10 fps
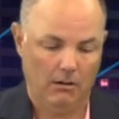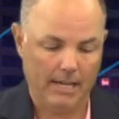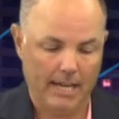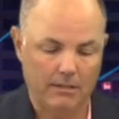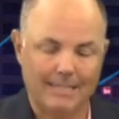
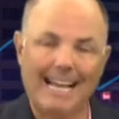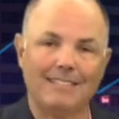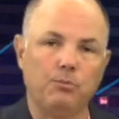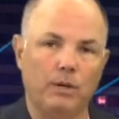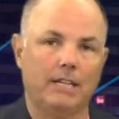Okay, because
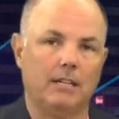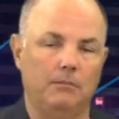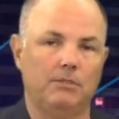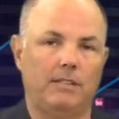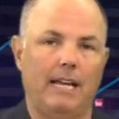that's what it
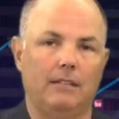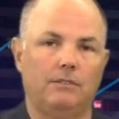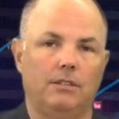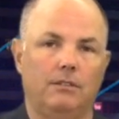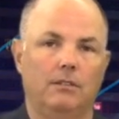comes
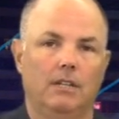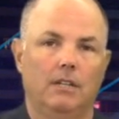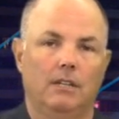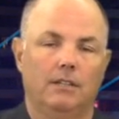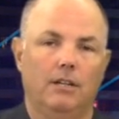down to.
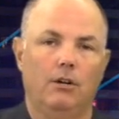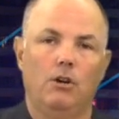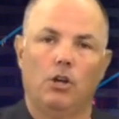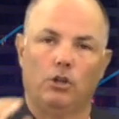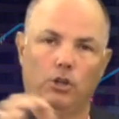You
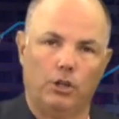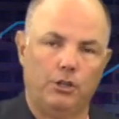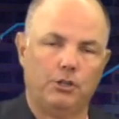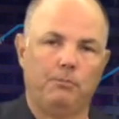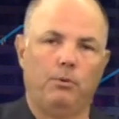know,
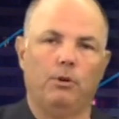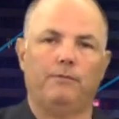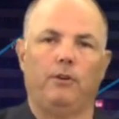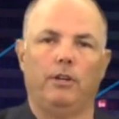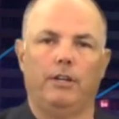look at your
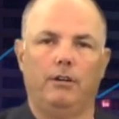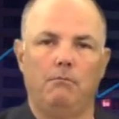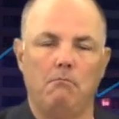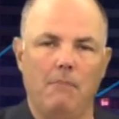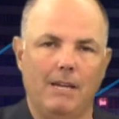
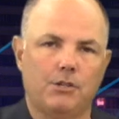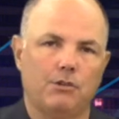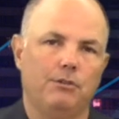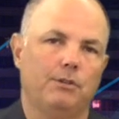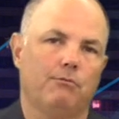portfolio, make
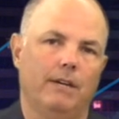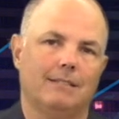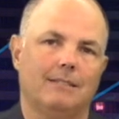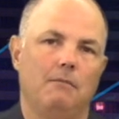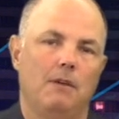sure your
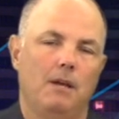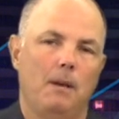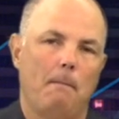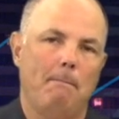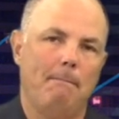risk
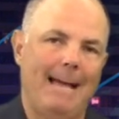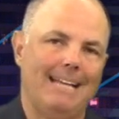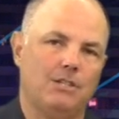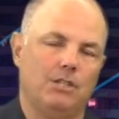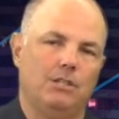
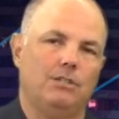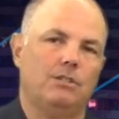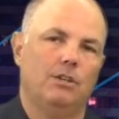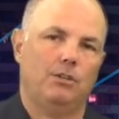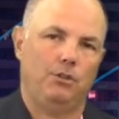
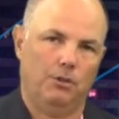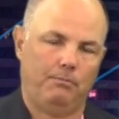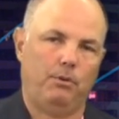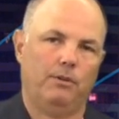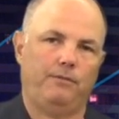matches
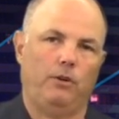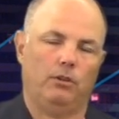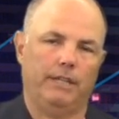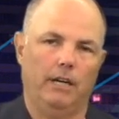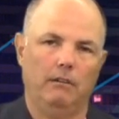your
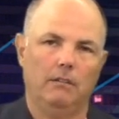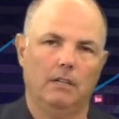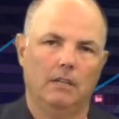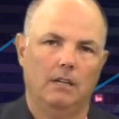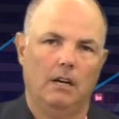portfolio,
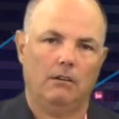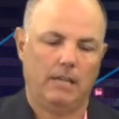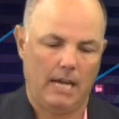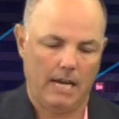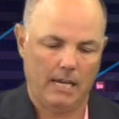
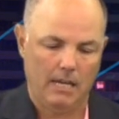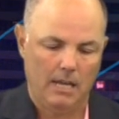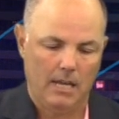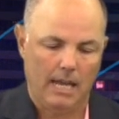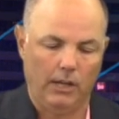okay,
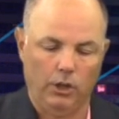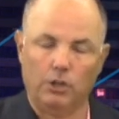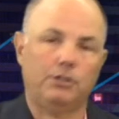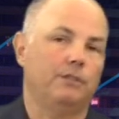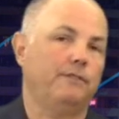and
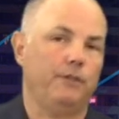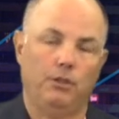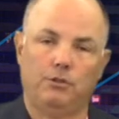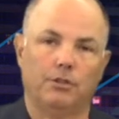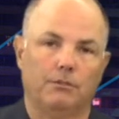look to the
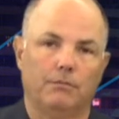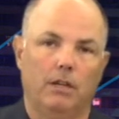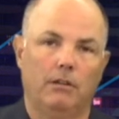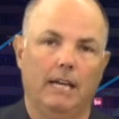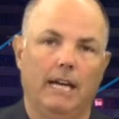future,
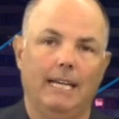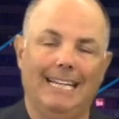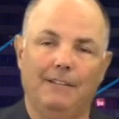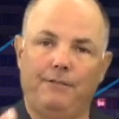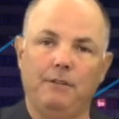
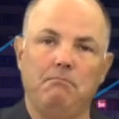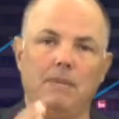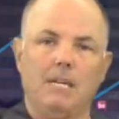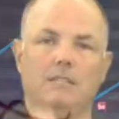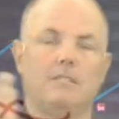okay? And if it
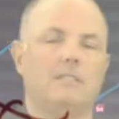means